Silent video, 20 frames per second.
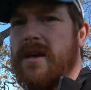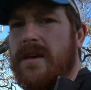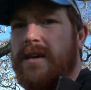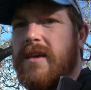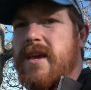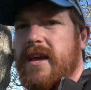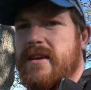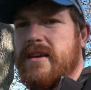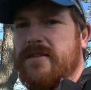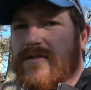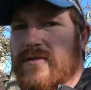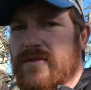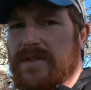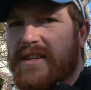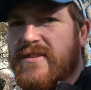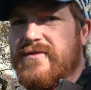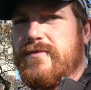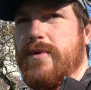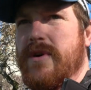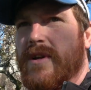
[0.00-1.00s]
Okay, so
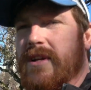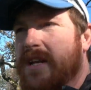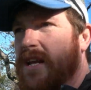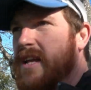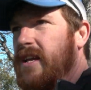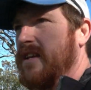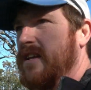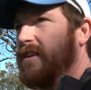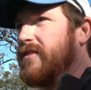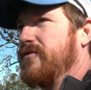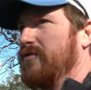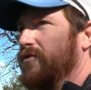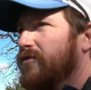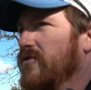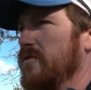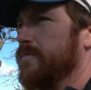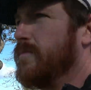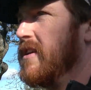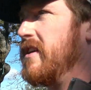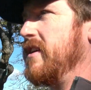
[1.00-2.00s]
this one is supposed
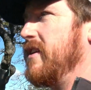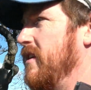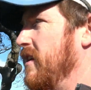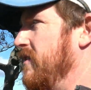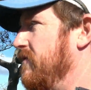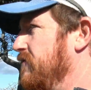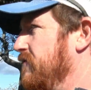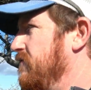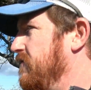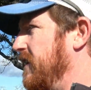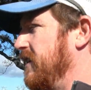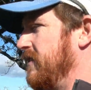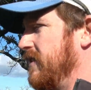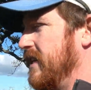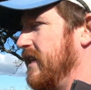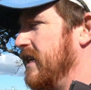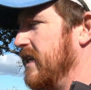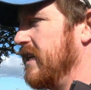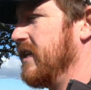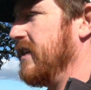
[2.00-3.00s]
to be a
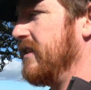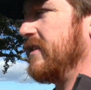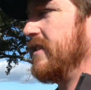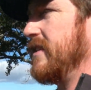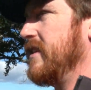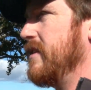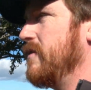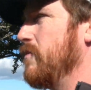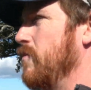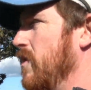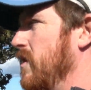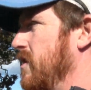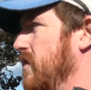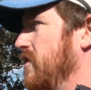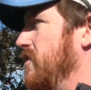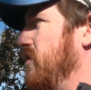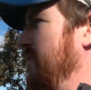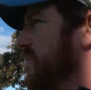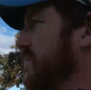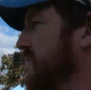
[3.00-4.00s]
fairly easy one
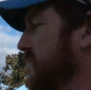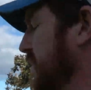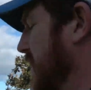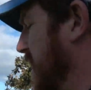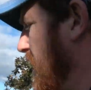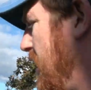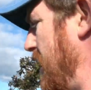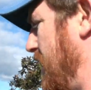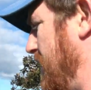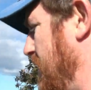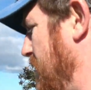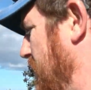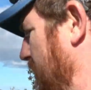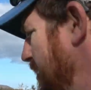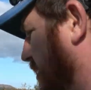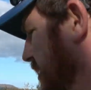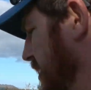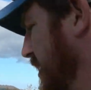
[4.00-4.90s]
to find.